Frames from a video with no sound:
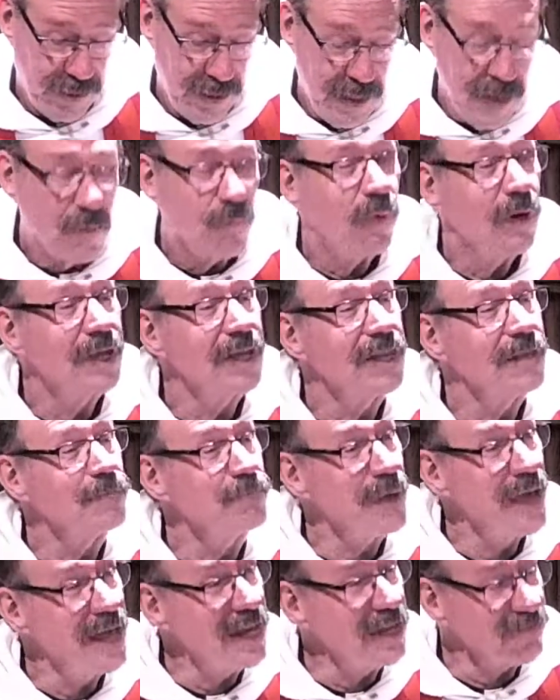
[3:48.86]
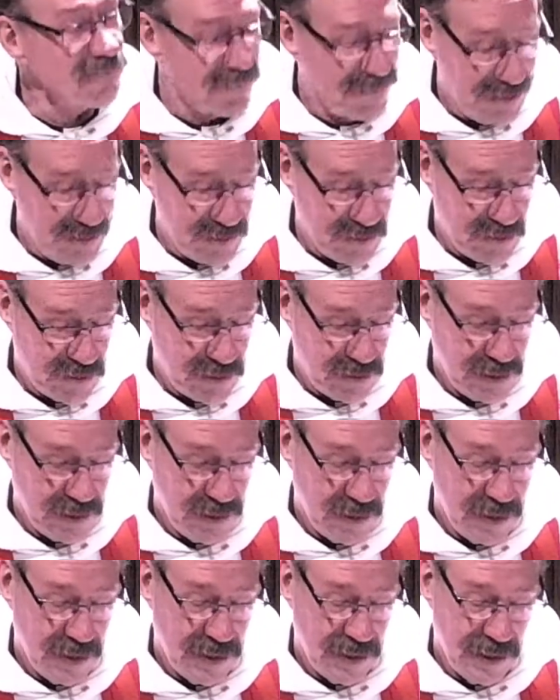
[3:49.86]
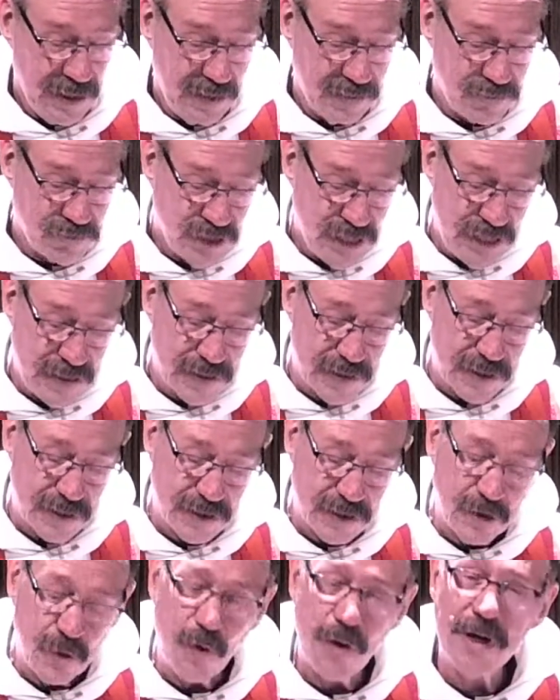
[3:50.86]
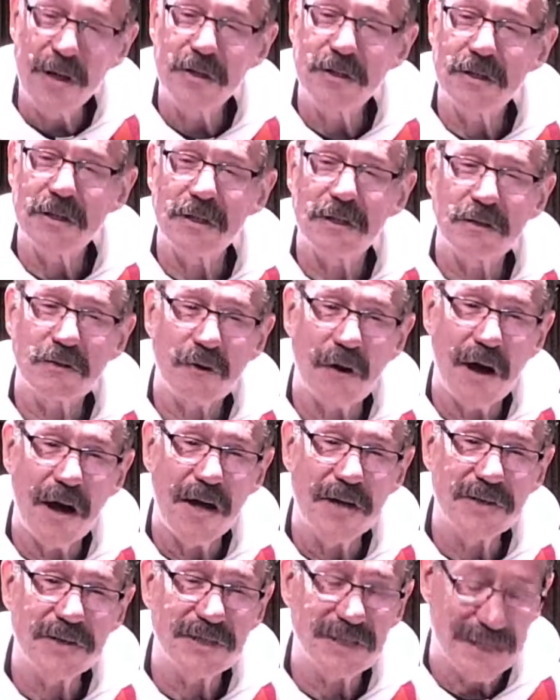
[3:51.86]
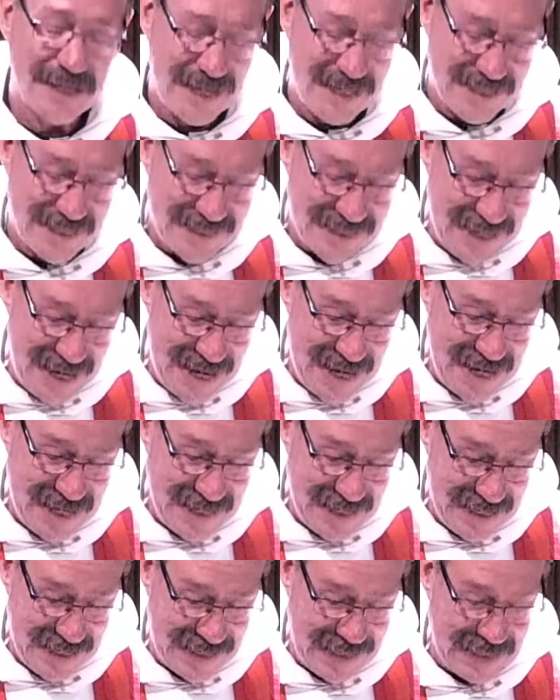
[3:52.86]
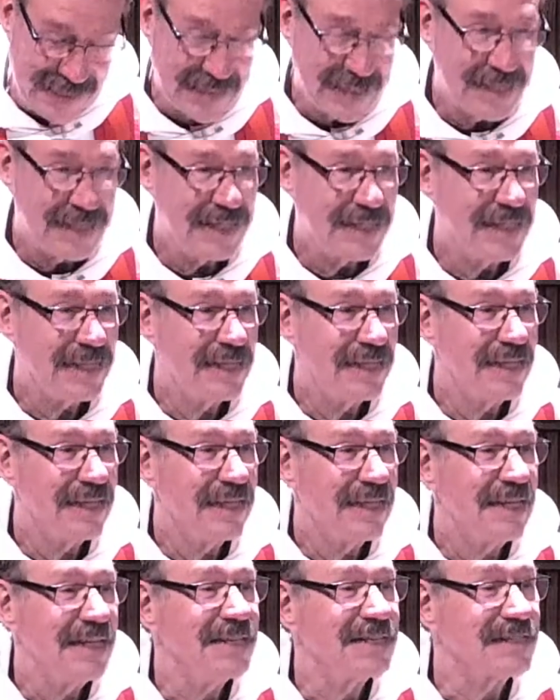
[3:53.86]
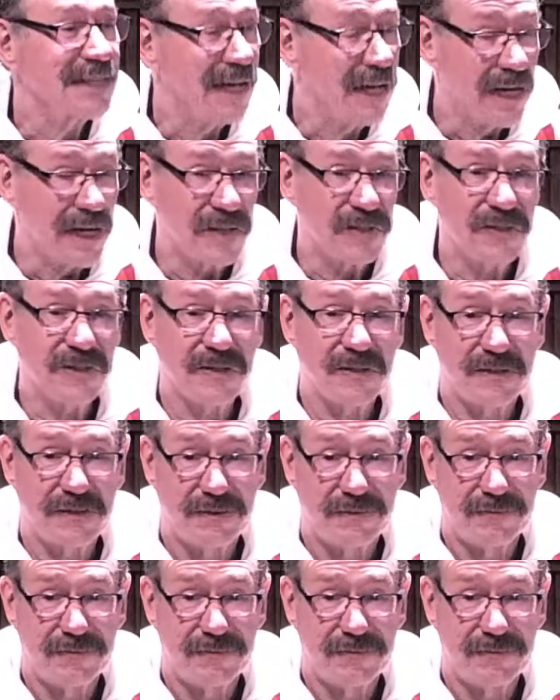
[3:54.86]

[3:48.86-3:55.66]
One of the benefits of Jesus going to the cross and dying on it is us.